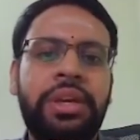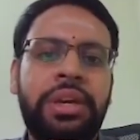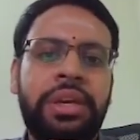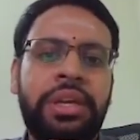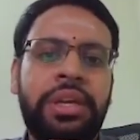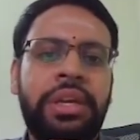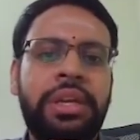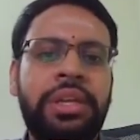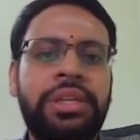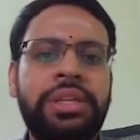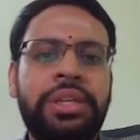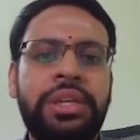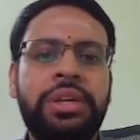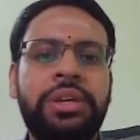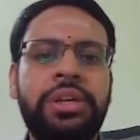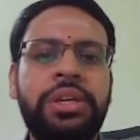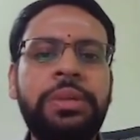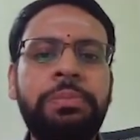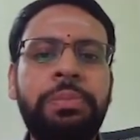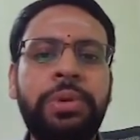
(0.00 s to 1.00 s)
and
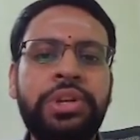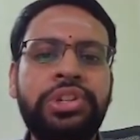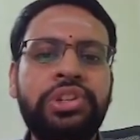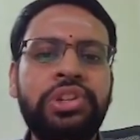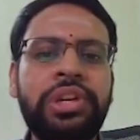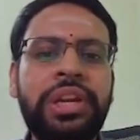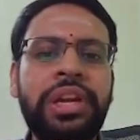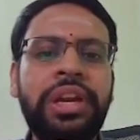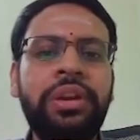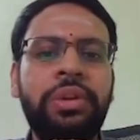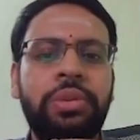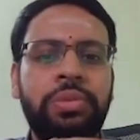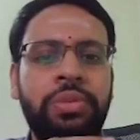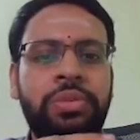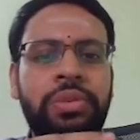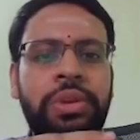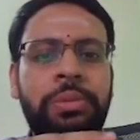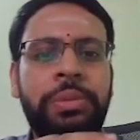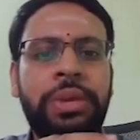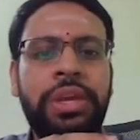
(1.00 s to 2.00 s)
in particular we
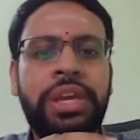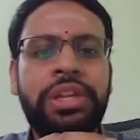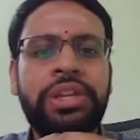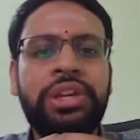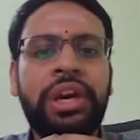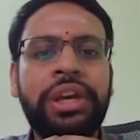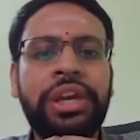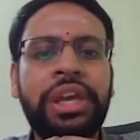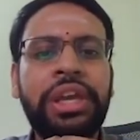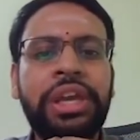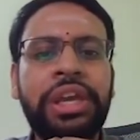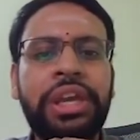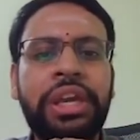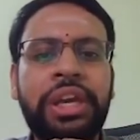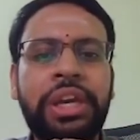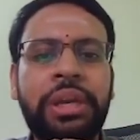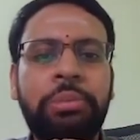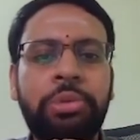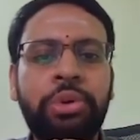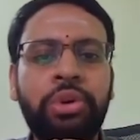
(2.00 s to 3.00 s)
will be talking here
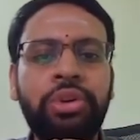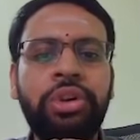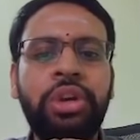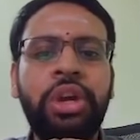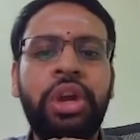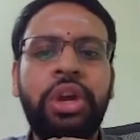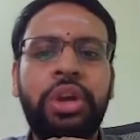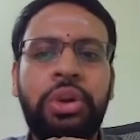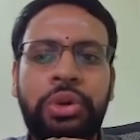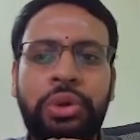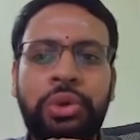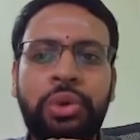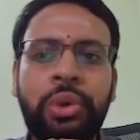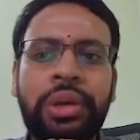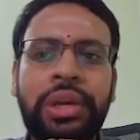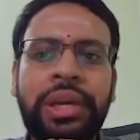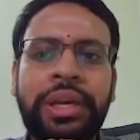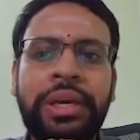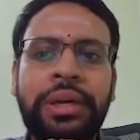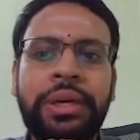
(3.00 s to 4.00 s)
about
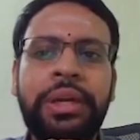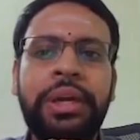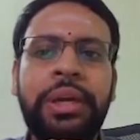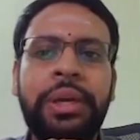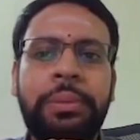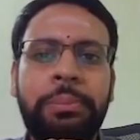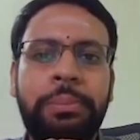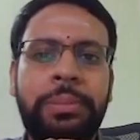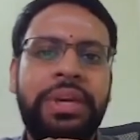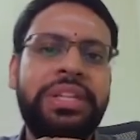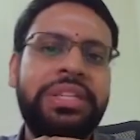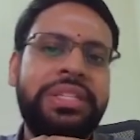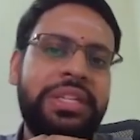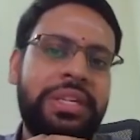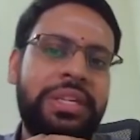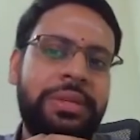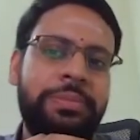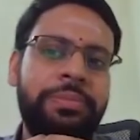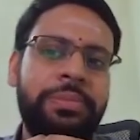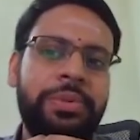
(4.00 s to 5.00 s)
nuclear
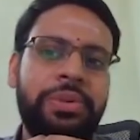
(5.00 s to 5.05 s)
medicine.